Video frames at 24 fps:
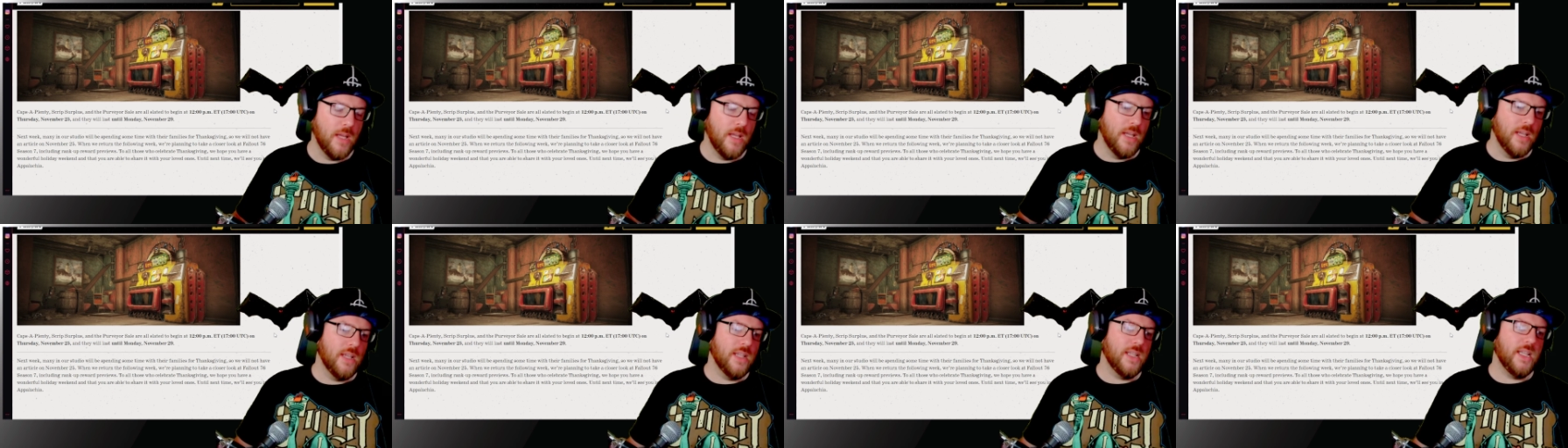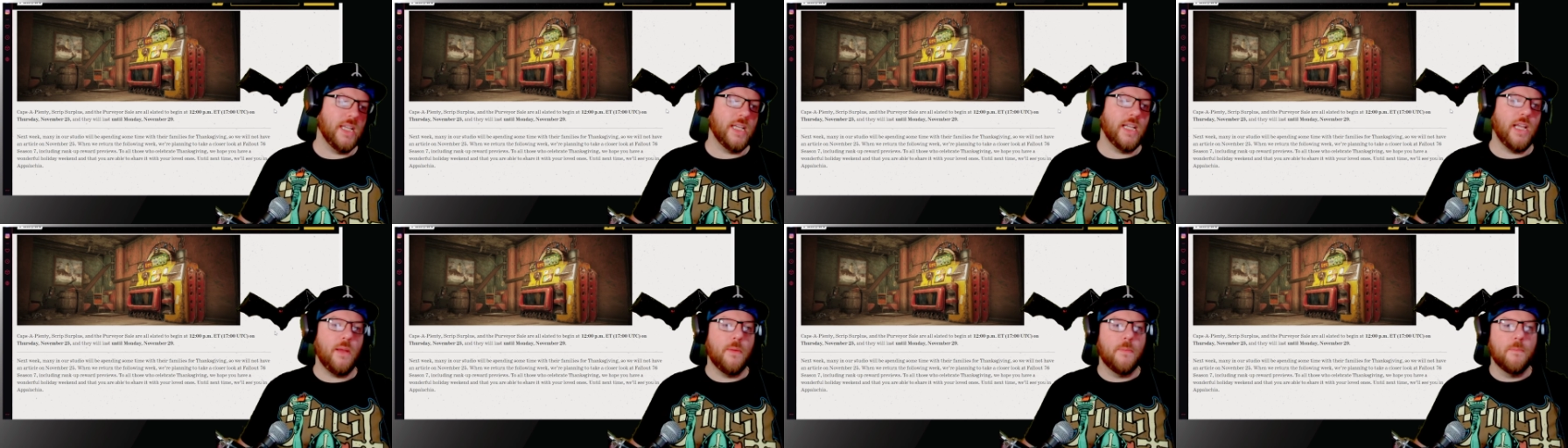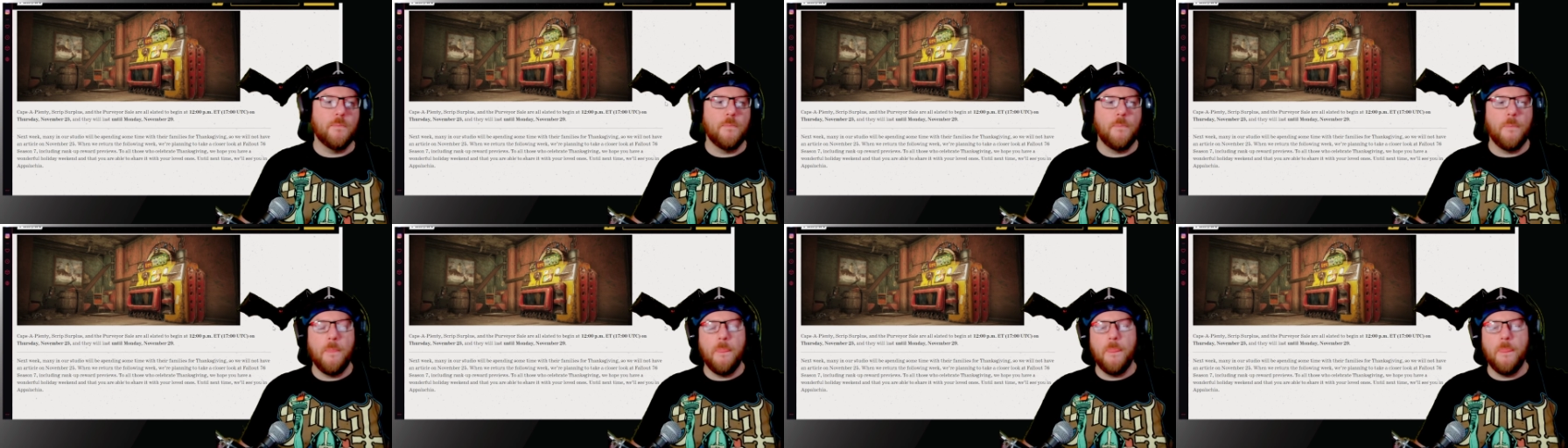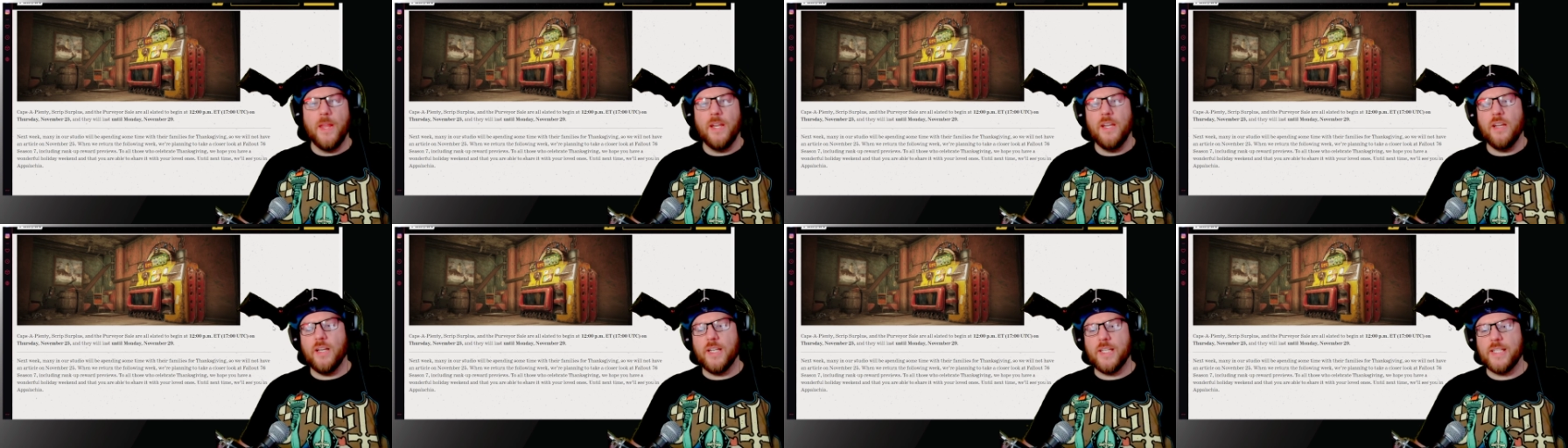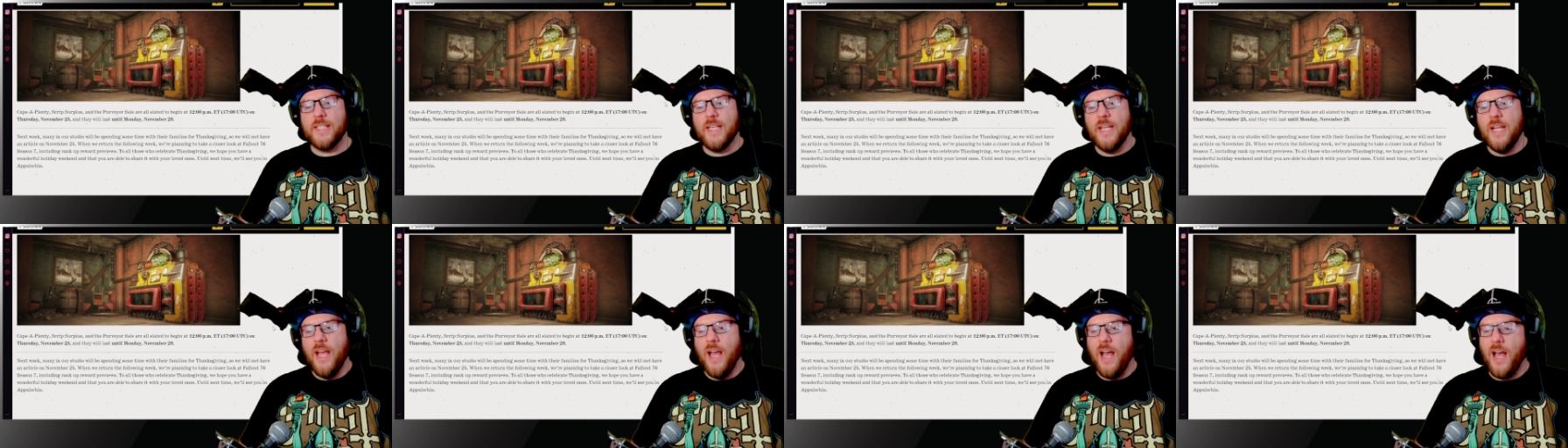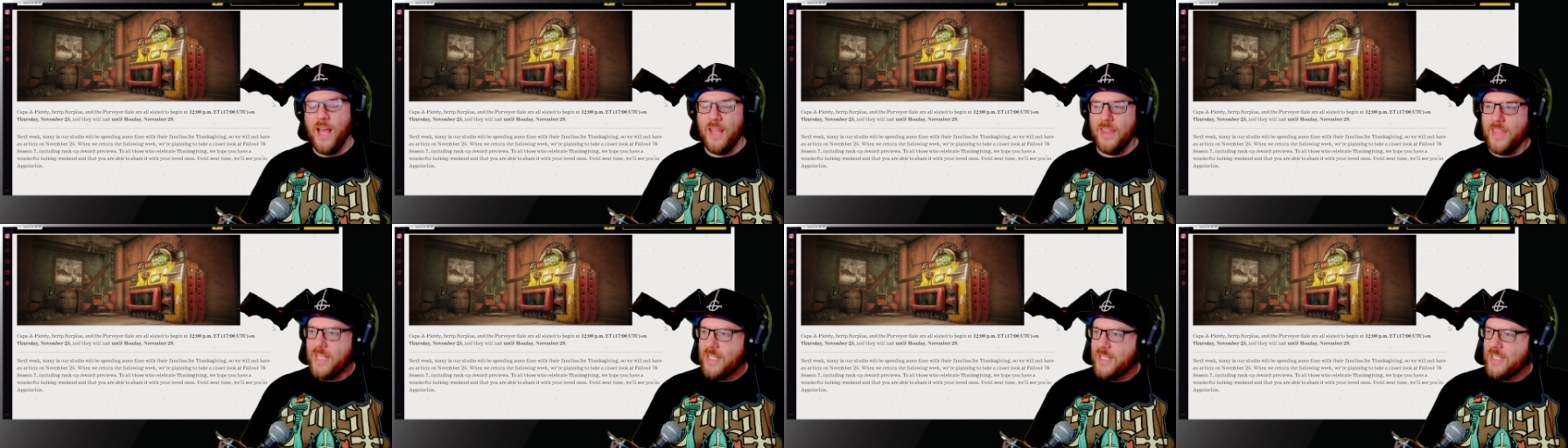There you go. Nice.
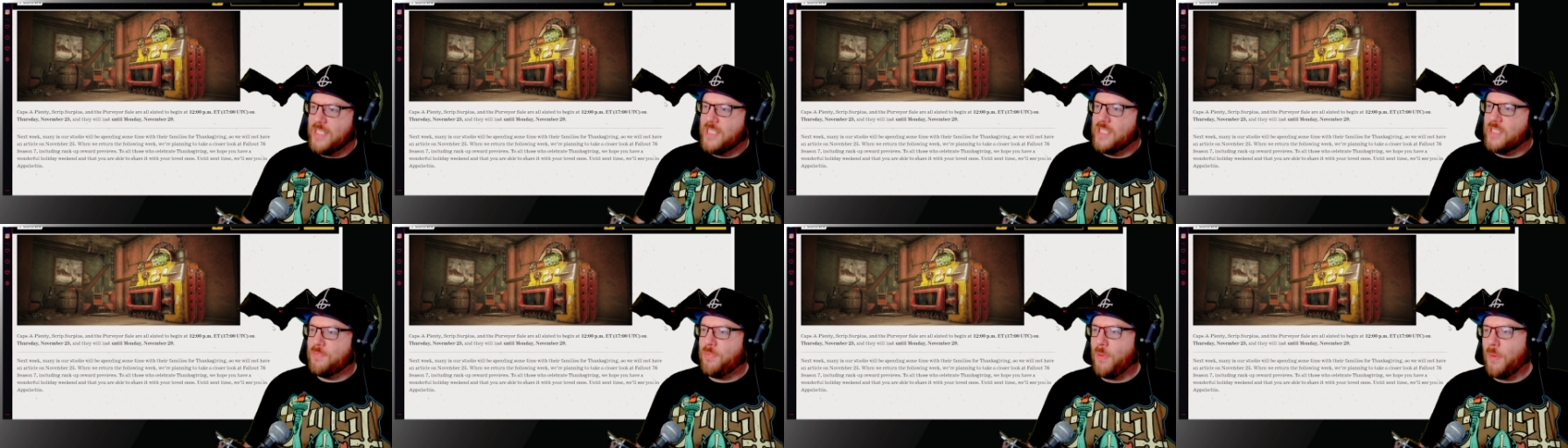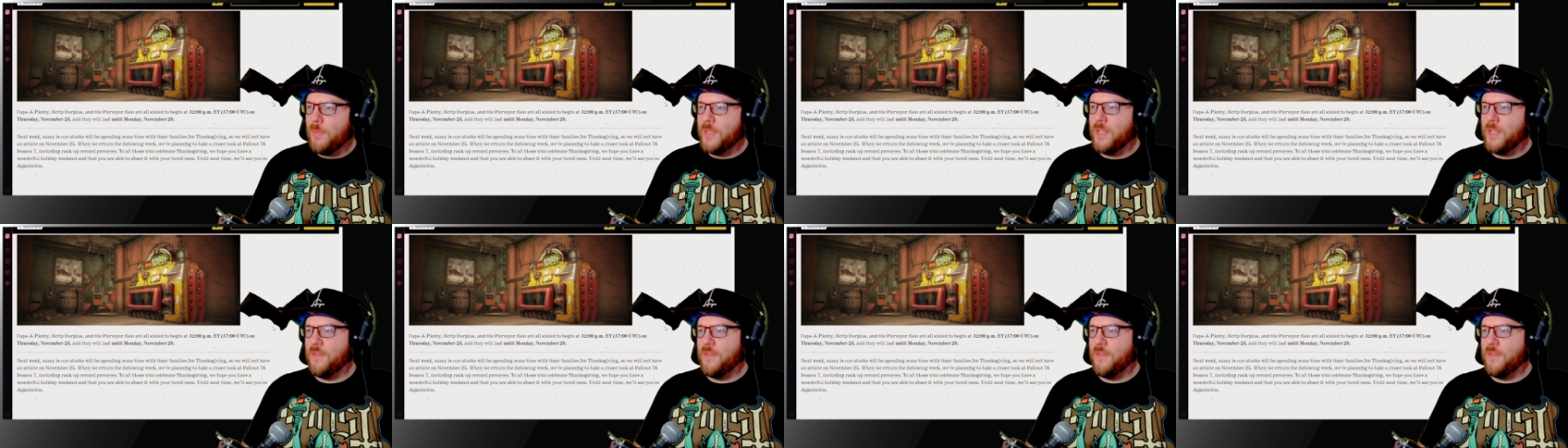I think this is probably